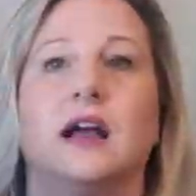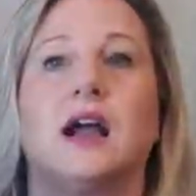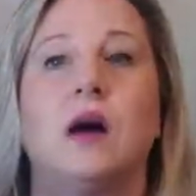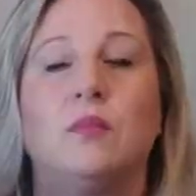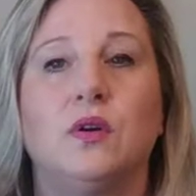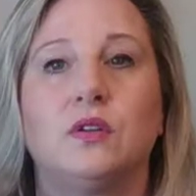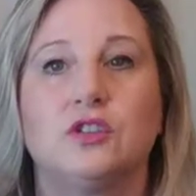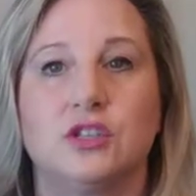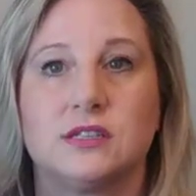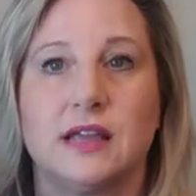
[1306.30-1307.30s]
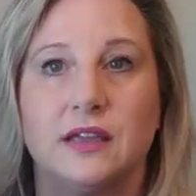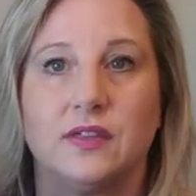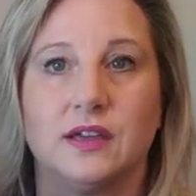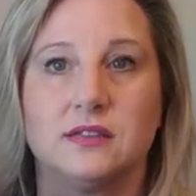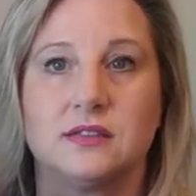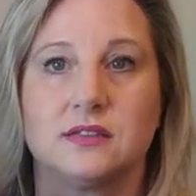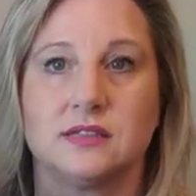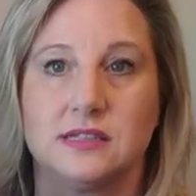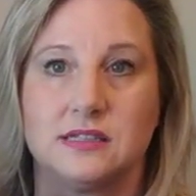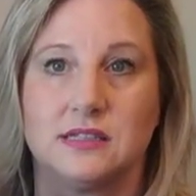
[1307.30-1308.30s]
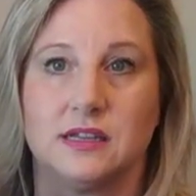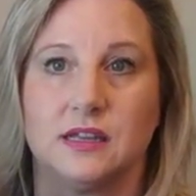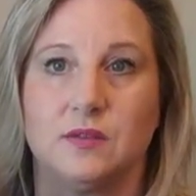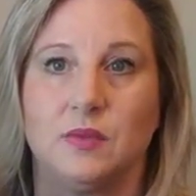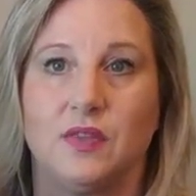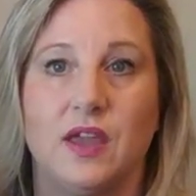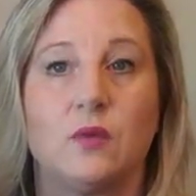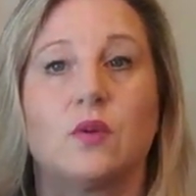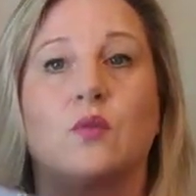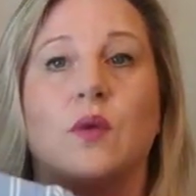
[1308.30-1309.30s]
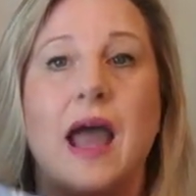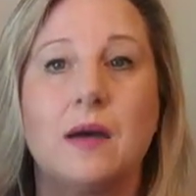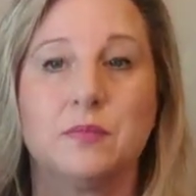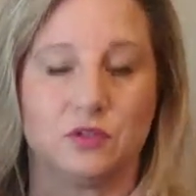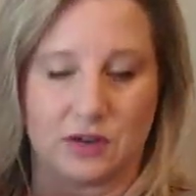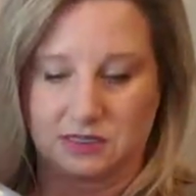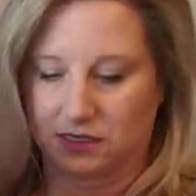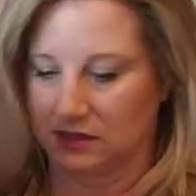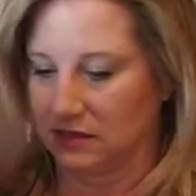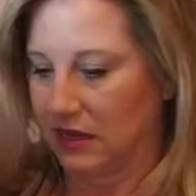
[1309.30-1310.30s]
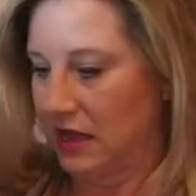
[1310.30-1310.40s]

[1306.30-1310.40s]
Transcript: a couple just like this listed, but they were wrap dresses.